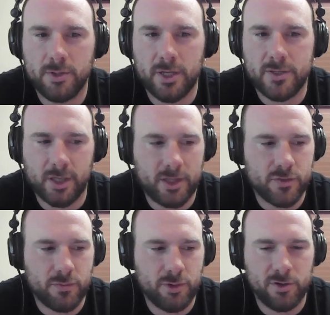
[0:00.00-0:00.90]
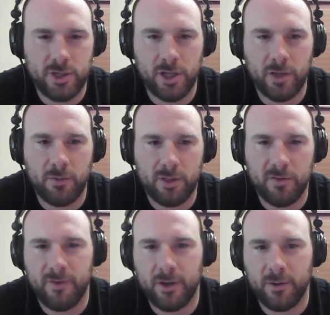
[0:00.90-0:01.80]
Days like this where you're dealing with
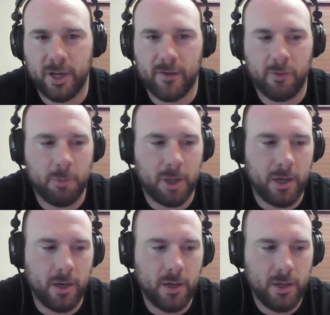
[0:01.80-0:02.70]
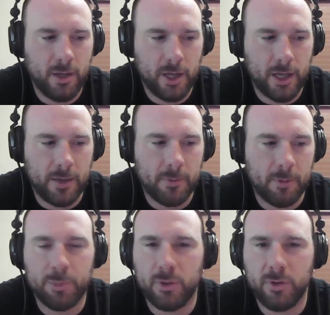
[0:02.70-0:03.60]
the federal government,
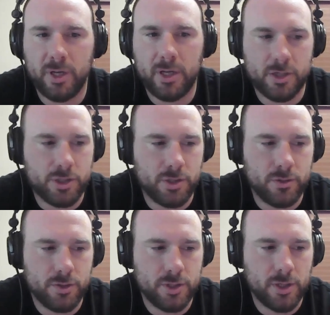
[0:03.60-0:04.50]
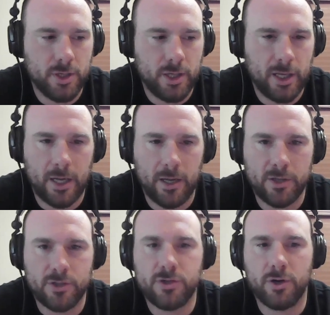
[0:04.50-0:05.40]
employee issues,
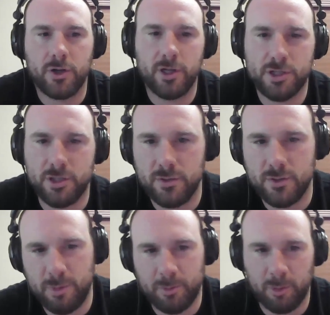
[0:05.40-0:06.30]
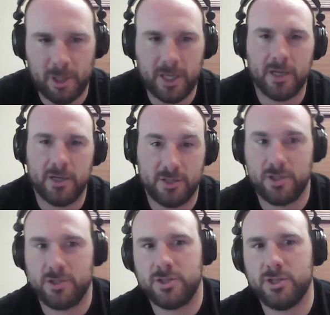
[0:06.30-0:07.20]
internal issues, people making
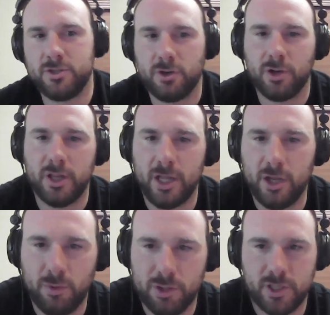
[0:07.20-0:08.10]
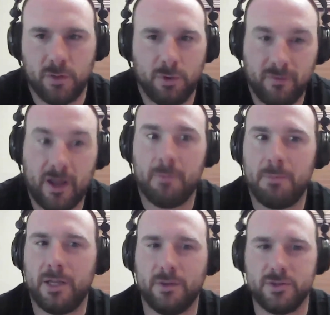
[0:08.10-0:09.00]
decisions internally that you wish they would have not
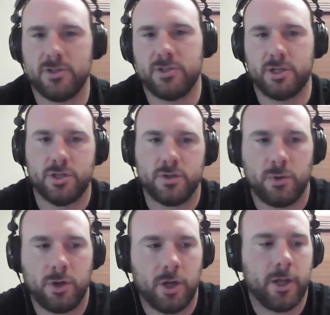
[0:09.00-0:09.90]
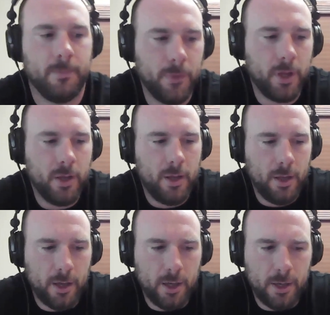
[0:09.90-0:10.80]
made those decisions, we'll call it.
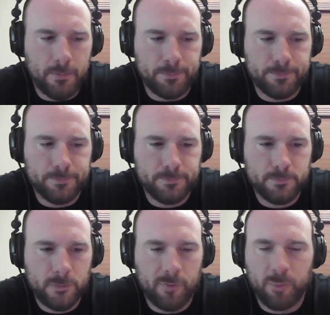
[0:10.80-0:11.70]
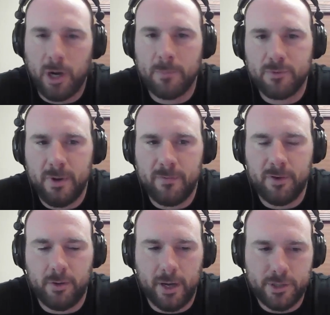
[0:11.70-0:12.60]
You get problems from
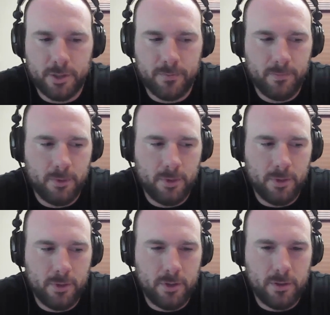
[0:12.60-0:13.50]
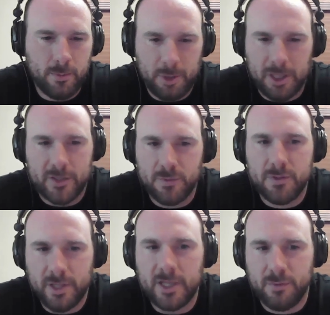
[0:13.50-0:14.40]
every direction, but that's
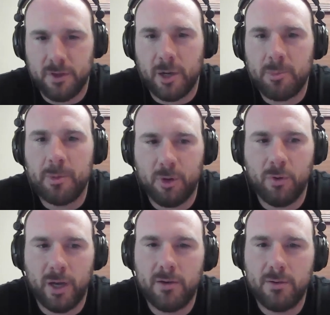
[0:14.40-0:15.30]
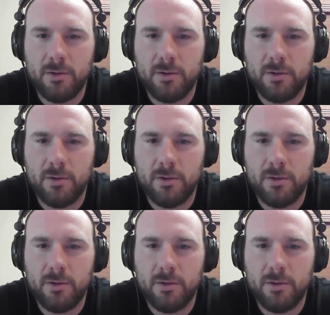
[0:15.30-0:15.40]
when a lot of people quit.